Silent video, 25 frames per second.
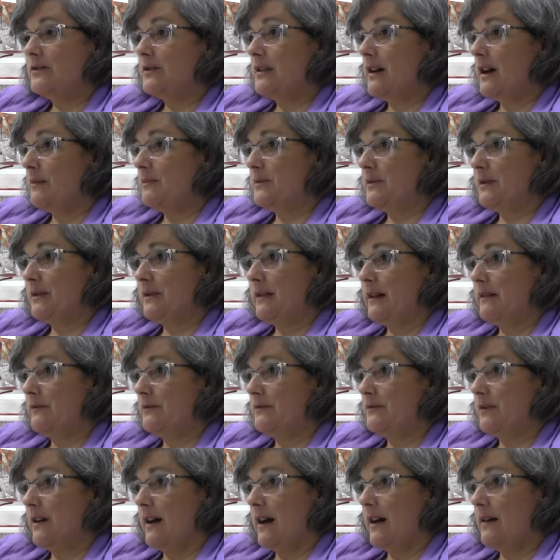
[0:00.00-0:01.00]
I've shopped
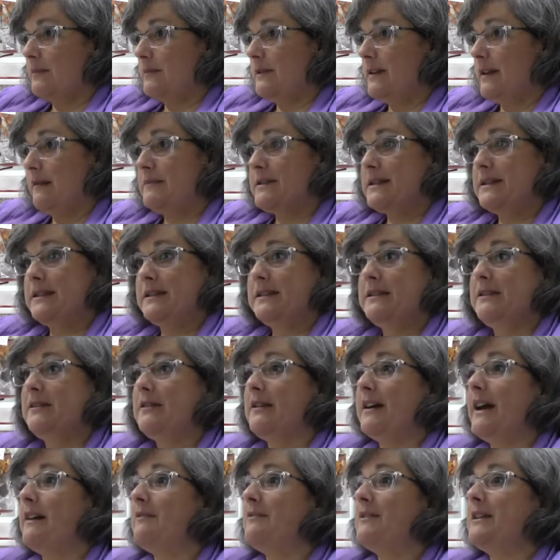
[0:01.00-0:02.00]
till I've dropped, and I'm
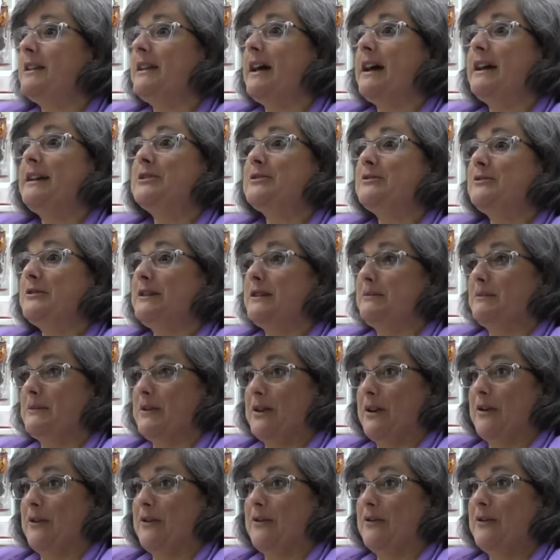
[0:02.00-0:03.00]
sitting here having an ice
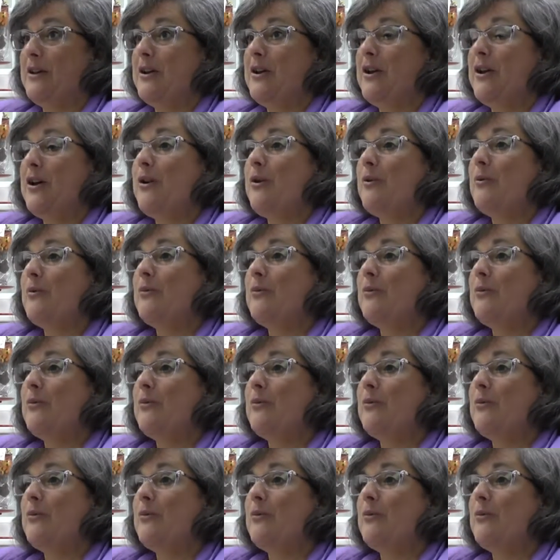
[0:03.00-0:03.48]
cream cone.